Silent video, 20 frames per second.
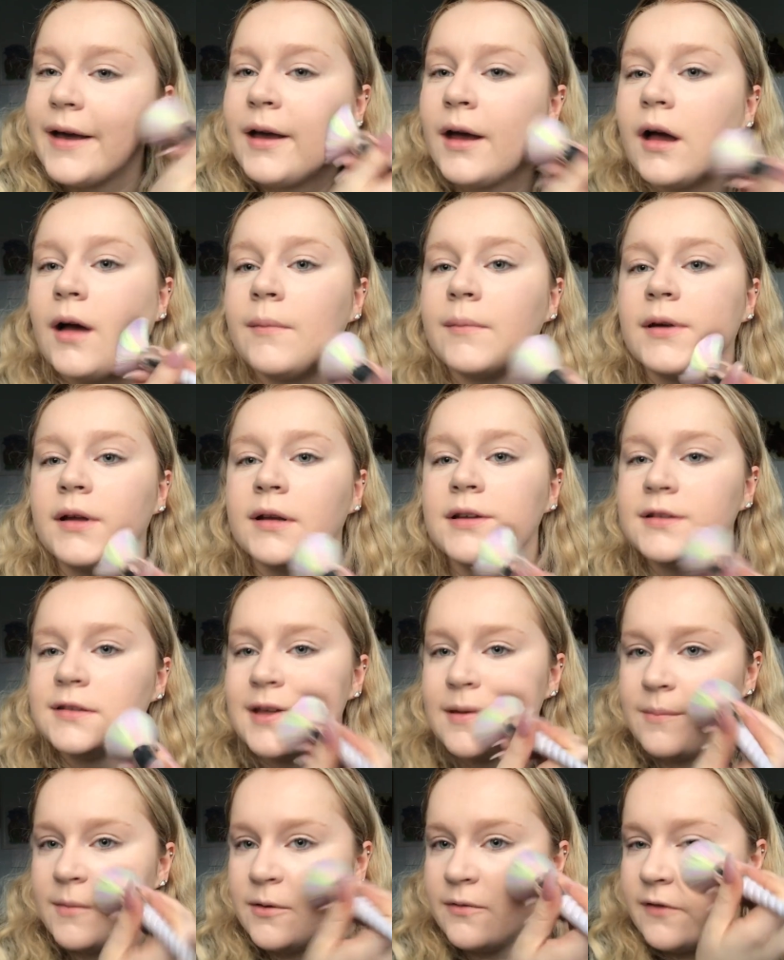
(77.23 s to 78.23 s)
I'm going to
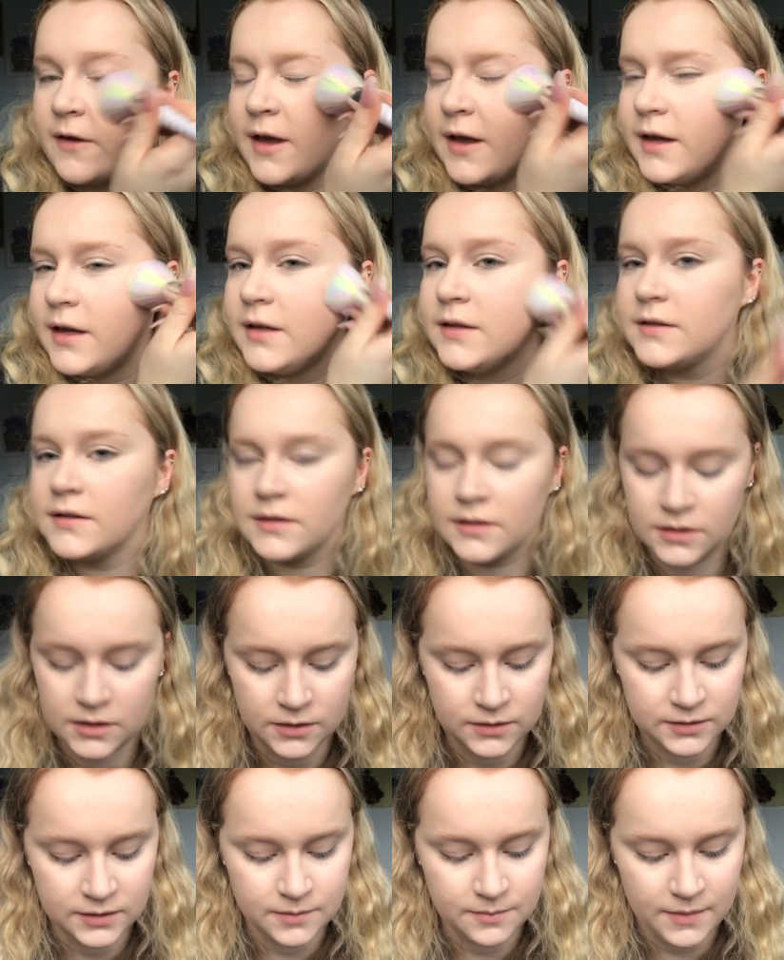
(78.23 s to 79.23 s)
set my face
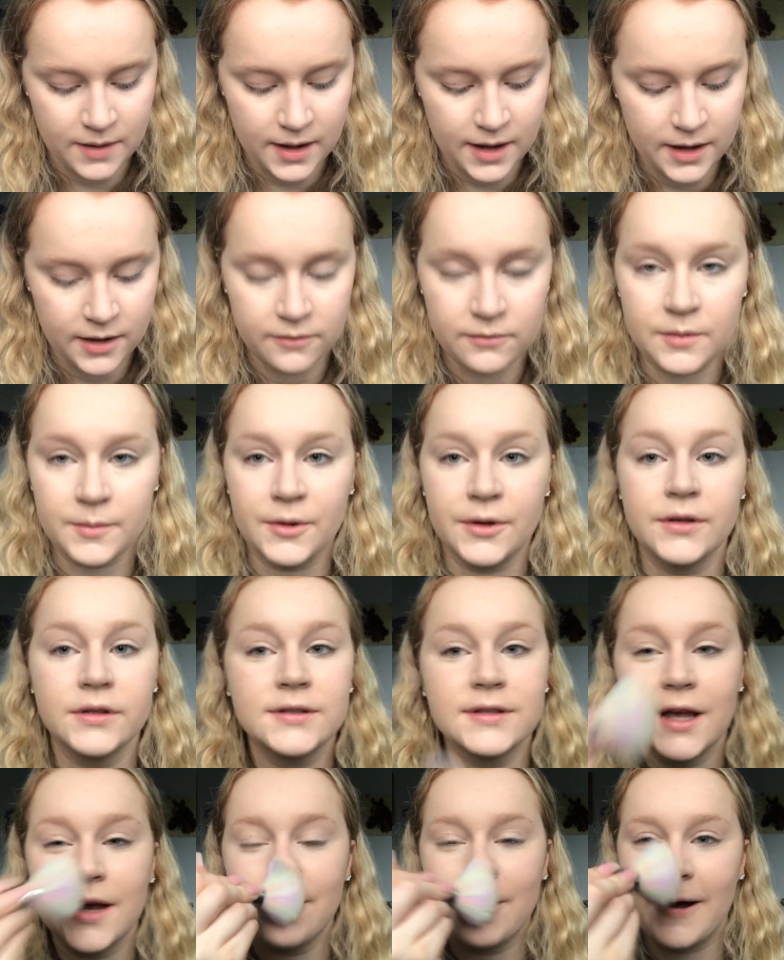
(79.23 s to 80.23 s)
using my Rimmel
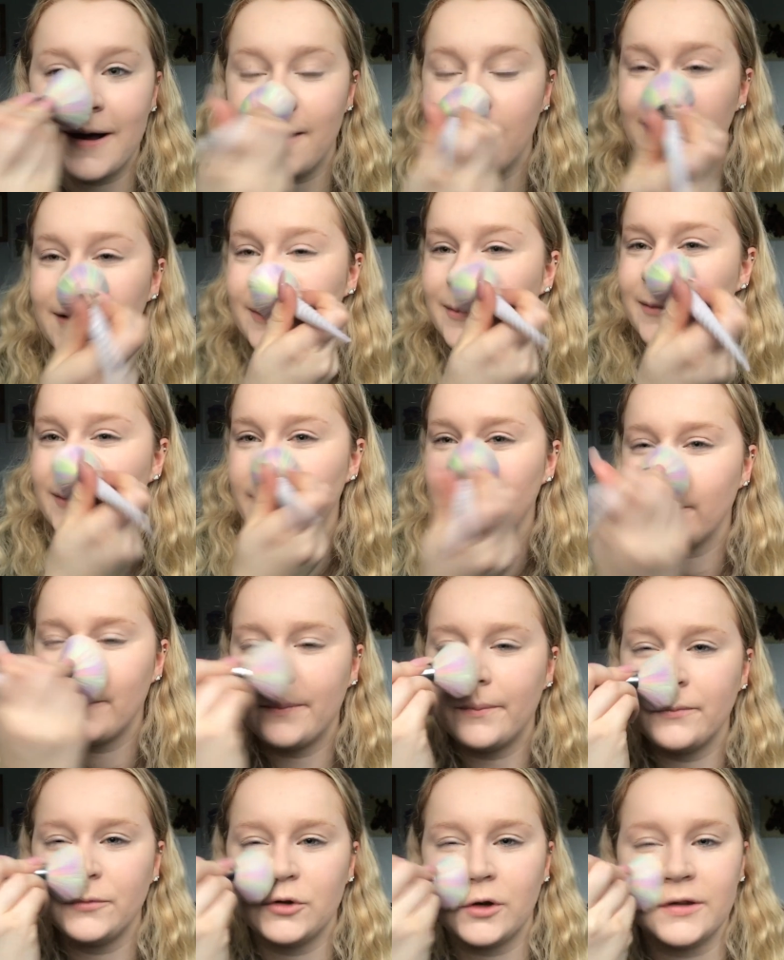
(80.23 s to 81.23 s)
Stay Matte
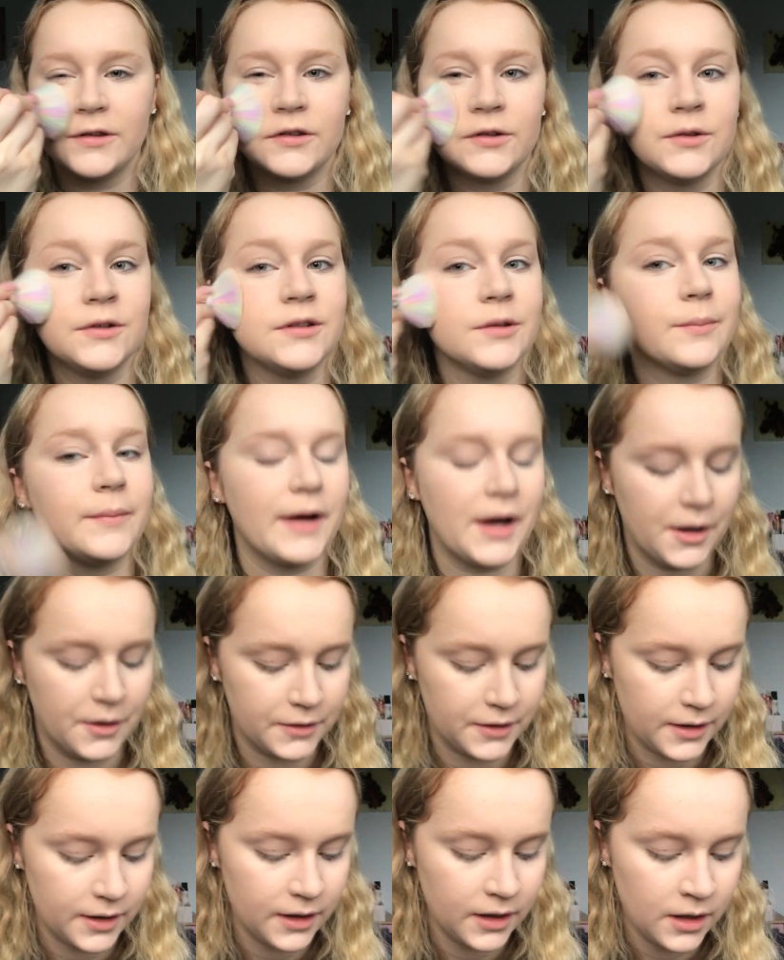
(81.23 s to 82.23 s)
translucent
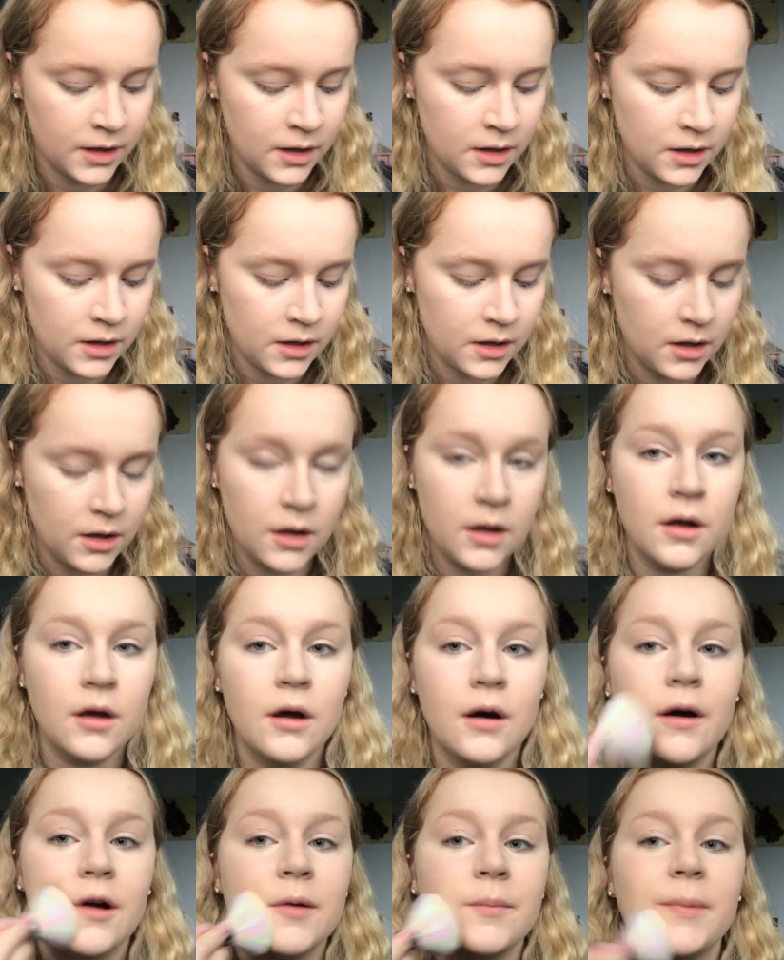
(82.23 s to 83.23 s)
powder
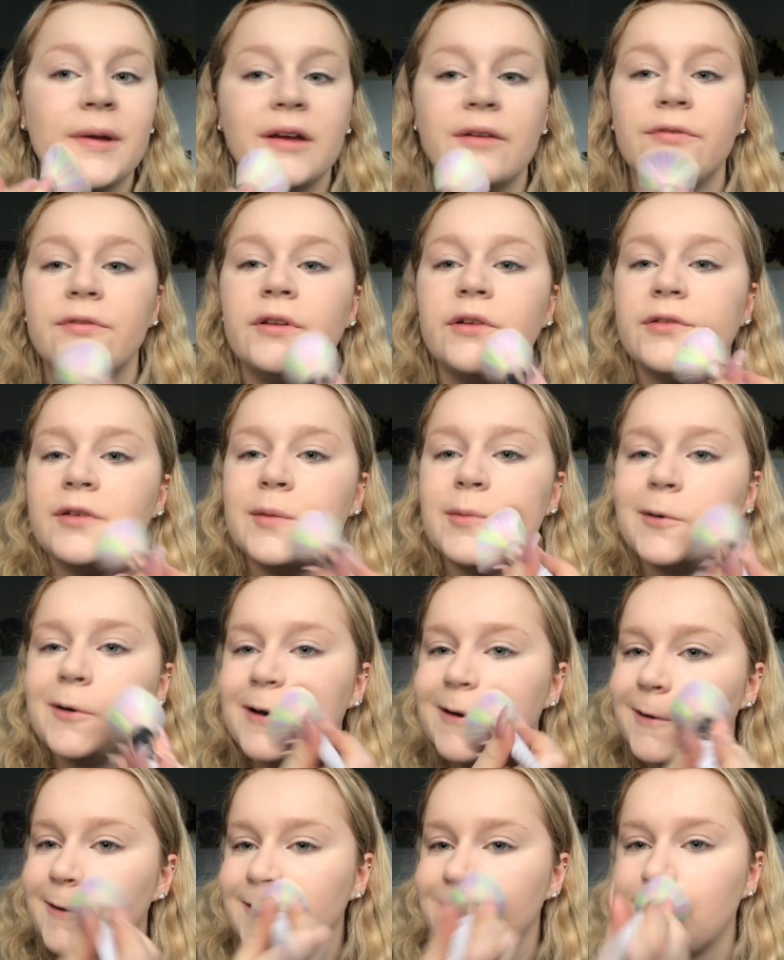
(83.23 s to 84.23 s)
on a big fluffy
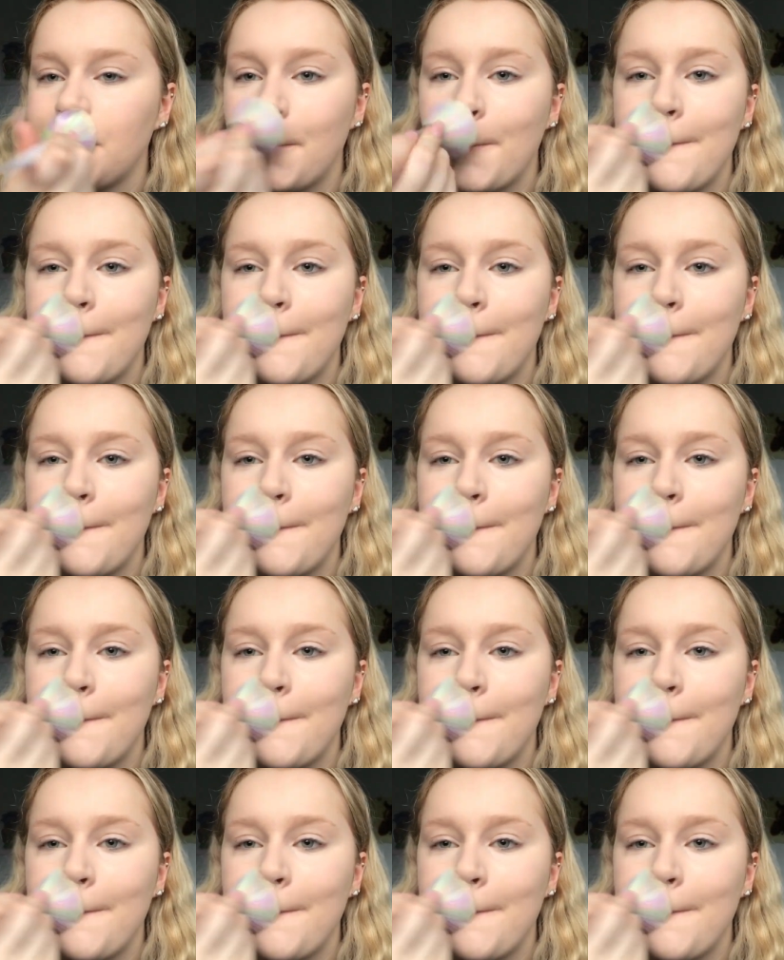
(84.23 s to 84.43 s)
brush.